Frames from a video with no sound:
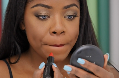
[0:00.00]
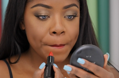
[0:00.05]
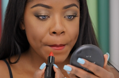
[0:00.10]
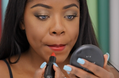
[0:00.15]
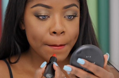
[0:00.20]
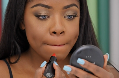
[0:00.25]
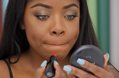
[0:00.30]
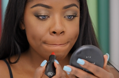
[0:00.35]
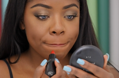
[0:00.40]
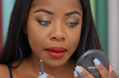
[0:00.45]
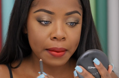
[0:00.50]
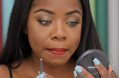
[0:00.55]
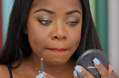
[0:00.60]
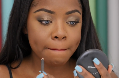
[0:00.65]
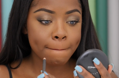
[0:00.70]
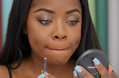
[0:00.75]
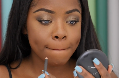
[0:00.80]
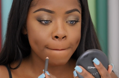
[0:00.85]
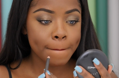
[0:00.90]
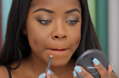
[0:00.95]

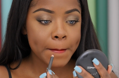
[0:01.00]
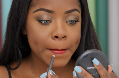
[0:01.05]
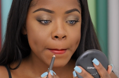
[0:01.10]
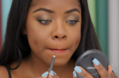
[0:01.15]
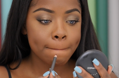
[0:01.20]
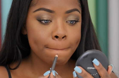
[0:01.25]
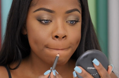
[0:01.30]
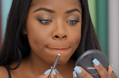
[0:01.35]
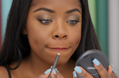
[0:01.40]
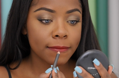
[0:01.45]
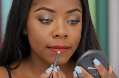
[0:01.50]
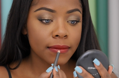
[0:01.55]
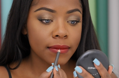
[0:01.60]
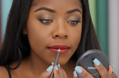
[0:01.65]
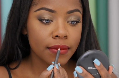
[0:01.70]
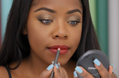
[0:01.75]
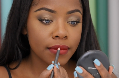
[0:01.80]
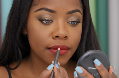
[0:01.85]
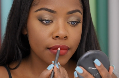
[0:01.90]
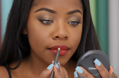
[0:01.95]

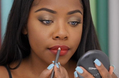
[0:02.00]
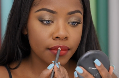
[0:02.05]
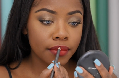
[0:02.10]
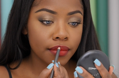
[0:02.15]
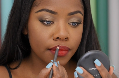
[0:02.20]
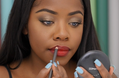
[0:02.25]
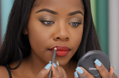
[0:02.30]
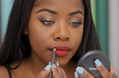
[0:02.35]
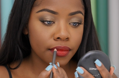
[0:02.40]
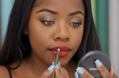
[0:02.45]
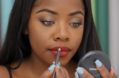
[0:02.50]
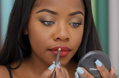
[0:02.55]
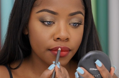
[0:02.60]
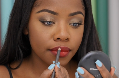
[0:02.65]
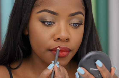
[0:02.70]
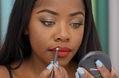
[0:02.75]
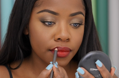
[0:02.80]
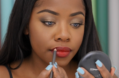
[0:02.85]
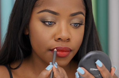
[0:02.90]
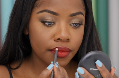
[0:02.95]

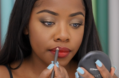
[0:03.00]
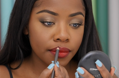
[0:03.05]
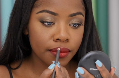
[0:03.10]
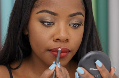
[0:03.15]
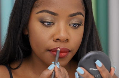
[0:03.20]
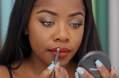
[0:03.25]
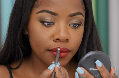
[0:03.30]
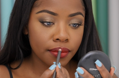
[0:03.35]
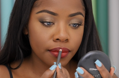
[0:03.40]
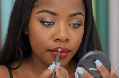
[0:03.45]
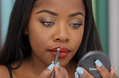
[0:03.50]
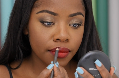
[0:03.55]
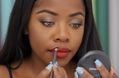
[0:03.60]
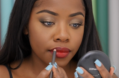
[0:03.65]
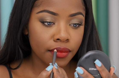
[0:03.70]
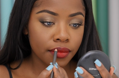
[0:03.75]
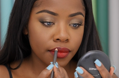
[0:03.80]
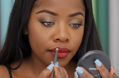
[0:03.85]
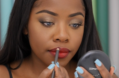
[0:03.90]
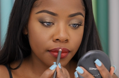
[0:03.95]

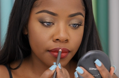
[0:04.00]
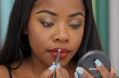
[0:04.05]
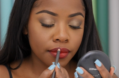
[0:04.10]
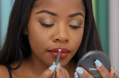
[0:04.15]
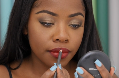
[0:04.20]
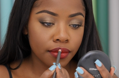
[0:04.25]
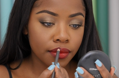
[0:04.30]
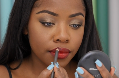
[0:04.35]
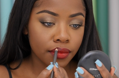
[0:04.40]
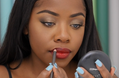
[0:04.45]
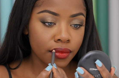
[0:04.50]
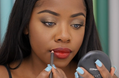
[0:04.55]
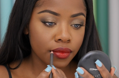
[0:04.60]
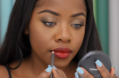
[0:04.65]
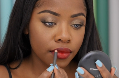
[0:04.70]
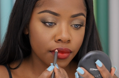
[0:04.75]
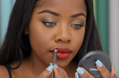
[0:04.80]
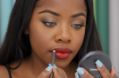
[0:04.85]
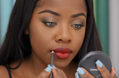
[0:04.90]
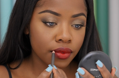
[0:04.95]

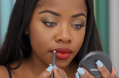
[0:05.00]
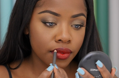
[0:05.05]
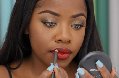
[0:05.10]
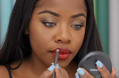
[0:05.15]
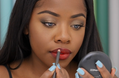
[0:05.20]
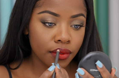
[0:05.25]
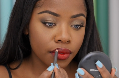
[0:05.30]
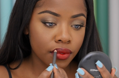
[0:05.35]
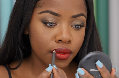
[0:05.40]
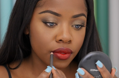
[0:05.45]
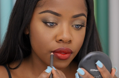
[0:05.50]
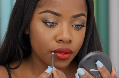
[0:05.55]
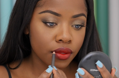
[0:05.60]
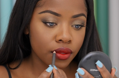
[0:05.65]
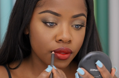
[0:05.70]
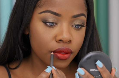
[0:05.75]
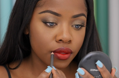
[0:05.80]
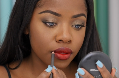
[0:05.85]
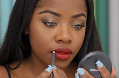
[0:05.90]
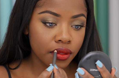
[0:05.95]

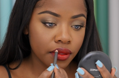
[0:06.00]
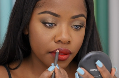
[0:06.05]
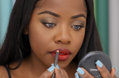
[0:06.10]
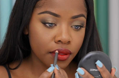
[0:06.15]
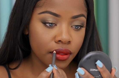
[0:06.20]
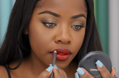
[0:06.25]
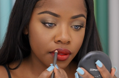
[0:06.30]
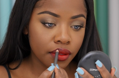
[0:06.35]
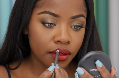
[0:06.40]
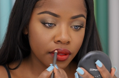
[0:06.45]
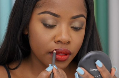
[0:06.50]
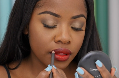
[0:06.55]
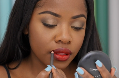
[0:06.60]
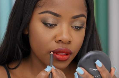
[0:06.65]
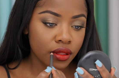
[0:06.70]
(silence)